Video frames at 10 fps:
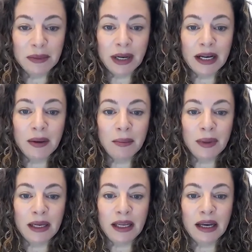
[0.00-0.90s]
my
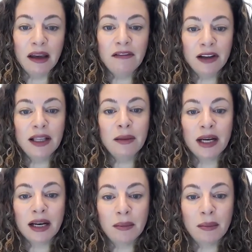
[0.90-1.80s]
company. I funded my
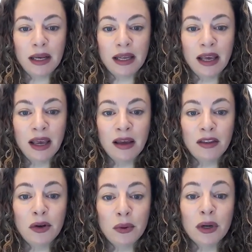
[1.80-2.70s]
company
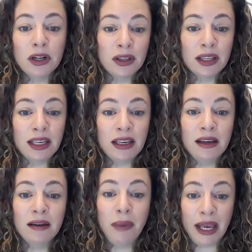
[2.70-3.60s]
through early
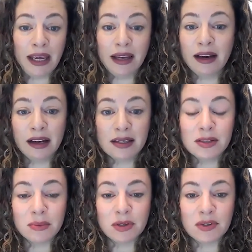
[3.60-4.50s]
paying
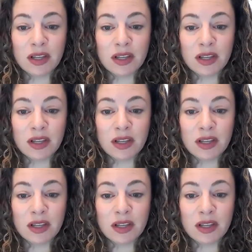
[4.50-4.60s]
customers.